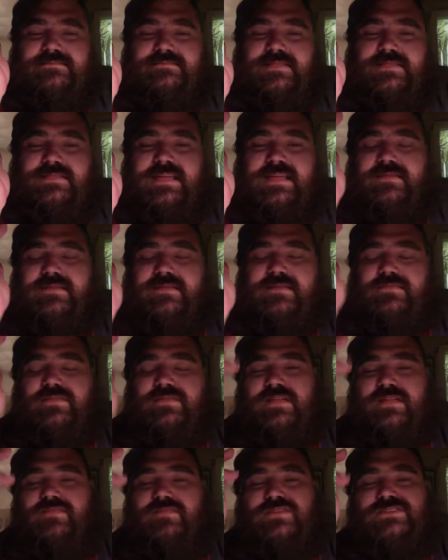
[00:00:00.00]
like,
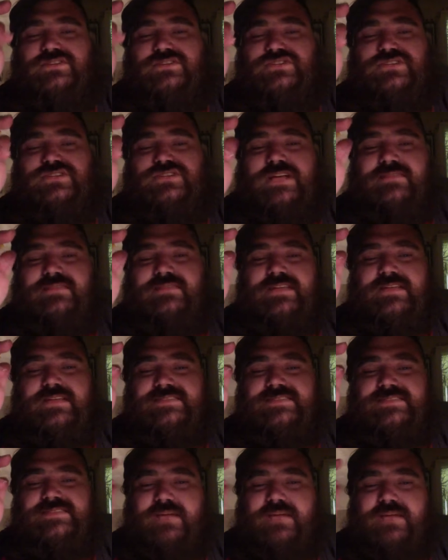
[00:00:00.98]
there's a shot they
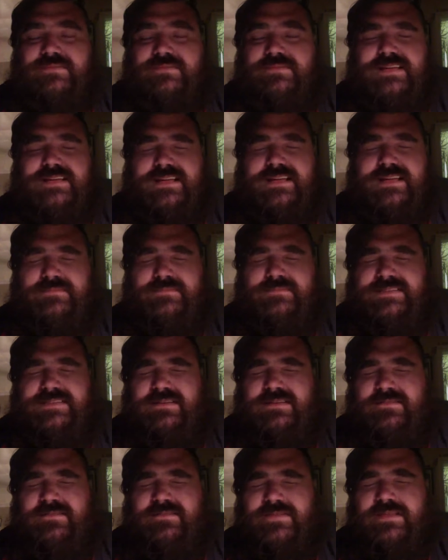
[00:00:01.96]
use a couple times
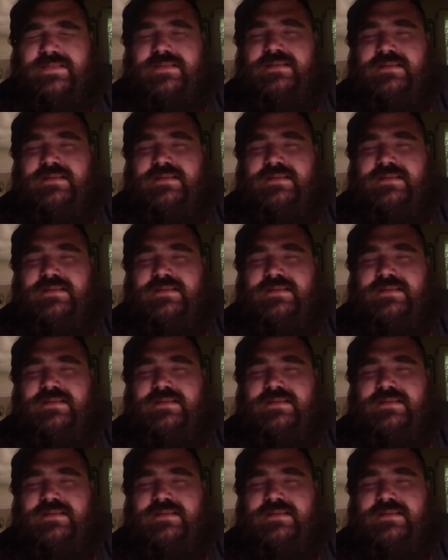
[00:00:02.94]
of